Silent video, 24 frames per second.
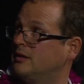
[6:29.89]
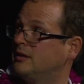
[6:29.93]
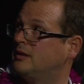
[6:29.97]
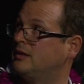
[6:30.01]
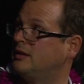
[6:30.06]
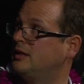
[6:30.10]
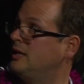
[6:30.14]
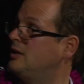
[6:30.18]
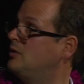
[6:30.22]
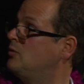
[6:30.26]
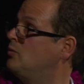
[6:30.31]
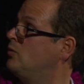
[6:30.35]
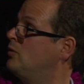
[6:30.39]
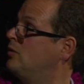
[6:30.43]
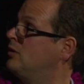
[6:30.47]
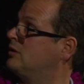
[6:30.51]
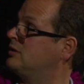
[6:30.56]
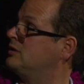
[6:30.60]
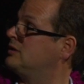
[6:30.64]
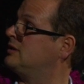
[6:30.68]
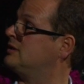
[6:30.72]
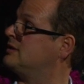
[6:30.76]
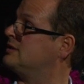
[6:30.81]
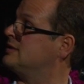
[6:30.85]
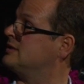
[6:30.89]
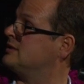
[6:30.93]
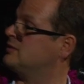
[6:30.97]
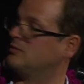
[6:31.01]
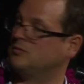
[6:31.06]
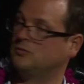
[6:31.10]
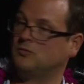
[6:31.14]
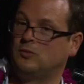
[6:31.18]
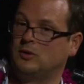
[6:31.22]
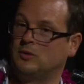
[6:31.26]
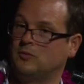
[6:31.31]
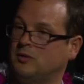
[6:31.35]
3/4 is
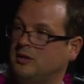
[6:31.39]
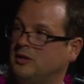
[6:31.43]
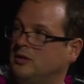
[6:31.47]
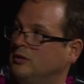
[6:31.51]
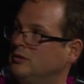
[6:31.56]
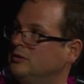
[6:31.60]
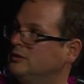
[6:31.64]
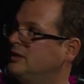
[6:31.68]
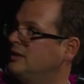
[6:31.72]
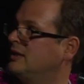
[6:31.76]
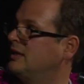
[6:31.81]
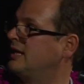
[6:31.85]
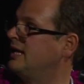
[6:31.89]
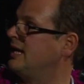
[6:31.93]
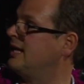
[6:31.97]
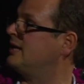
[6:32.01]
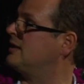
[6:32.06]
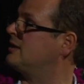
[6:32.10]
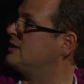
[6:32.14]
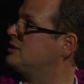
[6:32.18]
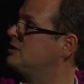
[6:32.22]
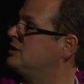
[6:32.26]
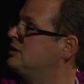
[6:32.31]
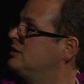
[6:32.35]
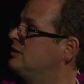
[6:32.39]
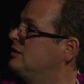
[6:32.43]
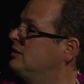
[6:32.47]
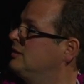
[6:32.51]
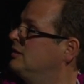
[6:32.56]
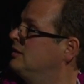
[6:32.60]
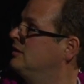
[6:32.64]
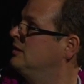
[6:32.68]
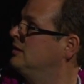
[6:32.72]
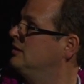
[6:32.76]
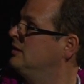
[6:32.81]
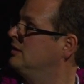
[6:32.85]
what we call dark energy,
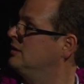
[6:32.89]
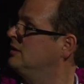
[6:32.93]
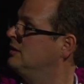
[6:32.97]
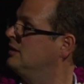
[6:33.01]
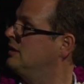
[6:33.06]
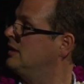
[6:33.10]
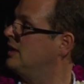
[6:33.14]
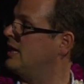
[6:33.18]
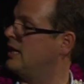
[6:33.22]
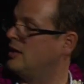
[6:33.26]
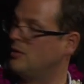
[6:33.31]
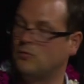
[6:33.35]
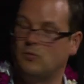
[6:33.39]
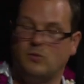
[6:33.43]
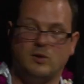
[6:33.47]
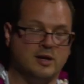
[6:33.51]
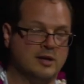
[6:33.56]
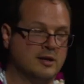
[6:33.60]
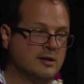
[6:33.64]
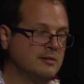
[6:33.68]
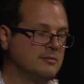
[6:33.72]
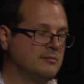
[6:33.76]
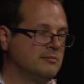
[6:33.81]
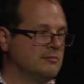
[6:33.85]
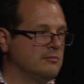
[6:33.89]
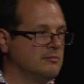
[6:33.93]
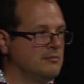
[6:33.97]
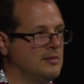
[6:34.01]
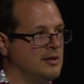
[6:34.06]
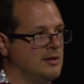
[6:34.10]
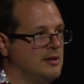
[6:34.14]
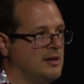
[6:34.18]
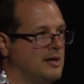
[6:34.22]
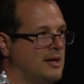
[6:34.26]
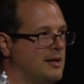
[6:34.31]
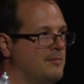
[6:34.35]
and
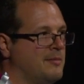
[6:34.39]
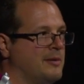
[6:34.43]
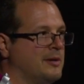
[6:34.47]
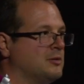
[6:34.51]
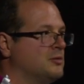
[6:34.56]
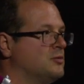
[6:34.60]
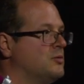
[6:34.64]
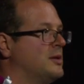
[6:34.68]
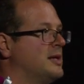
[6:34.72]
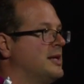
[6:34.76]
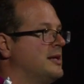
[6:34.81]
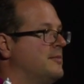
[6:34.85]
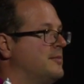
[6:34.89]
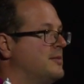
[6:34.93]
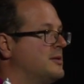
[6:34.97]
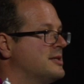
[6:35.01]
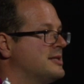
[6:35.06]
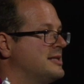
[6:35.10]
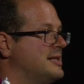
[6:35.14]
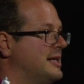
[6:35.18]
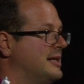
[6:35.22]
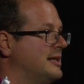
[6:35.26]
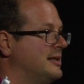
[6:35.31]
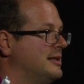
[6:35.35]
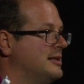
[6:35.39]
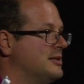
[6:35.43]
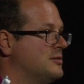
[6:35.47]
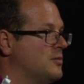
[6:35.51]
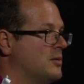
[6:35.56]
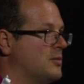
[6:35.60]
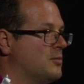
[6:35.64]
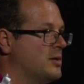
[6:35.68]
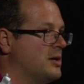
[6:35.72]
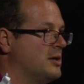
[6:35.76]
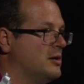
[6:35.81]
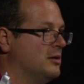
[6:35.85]
about 20% is
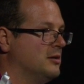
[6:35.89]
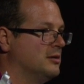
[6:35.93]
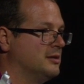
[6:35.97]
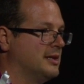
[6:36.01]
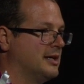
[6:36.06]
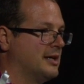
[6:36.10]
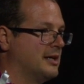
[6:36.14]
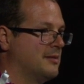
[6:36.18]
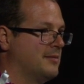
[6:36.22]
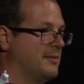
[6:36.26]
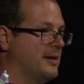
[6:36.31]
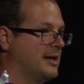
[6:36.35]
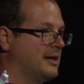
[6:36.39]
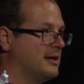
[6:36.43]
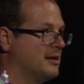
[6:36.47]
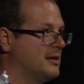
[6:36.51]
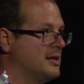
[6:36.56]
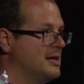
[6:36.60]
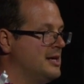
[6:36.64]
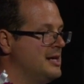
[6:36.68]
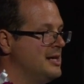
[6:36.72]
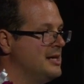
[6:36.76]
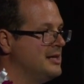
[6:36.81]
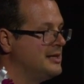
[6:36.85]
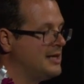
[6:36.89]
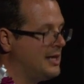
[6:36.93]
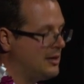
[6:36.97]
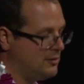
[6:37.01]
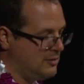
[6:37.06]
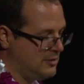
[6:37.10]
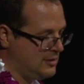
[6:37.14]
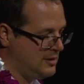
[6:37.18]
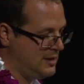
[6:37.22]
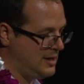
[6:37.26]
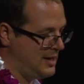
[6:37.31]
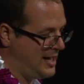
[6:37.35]
what we call dark matter.
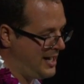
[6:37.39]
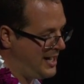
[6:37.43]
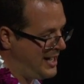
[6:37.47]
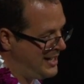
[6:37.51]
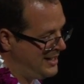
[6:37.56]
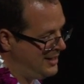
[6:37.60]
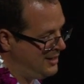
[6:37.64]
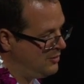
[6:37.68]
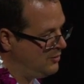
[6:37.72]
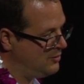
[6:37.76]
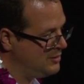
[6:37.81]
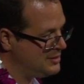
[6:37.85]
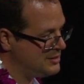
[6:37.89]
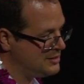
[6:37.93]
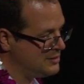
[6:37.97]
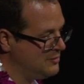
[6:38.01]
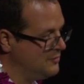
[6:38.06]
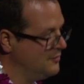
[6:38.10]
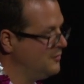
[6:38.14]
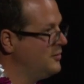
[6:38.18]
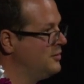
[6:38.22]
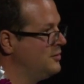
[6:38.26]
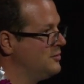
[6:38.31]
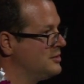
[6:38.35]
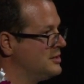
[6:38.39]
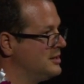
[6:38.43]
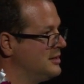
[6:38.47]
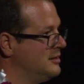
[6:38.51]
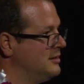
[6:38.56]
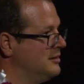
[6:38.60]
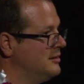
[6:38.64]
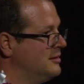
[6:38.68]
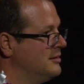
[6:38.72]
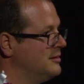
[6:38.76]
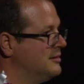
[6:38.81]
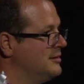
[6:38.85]
Now, I know it's
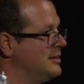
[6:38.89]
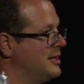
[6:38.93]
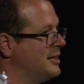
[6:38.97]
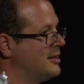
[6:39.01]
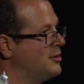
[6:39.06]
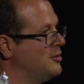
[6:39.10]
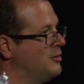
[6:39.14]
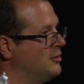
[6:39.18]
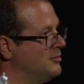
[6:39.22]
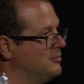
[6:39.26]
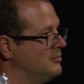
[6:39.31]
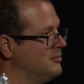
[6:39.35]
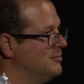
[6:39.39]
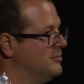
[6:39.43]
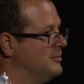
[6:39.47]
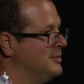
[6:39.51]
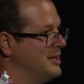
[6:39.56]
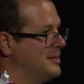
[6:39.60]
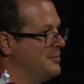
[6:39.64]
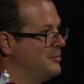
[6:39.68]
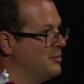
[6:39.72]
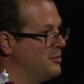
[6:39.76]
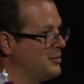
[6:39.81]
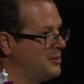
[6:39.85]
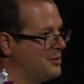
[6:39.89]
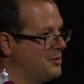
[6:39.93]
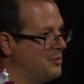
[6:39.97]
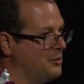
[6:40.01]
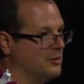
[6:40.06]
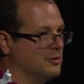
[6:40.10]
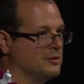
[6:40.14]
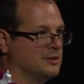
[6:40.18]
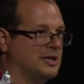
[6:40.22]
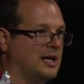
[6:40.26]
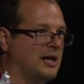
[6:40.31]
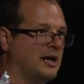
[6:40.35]
confusing. They're both
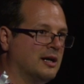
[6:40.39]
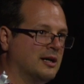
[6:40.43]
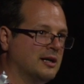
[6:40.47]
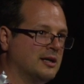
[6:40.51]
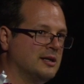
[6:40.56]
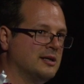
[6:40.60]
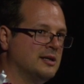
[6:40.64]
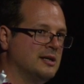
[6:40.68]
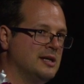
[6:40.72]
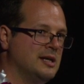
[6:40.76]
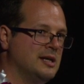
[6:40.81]
called dark,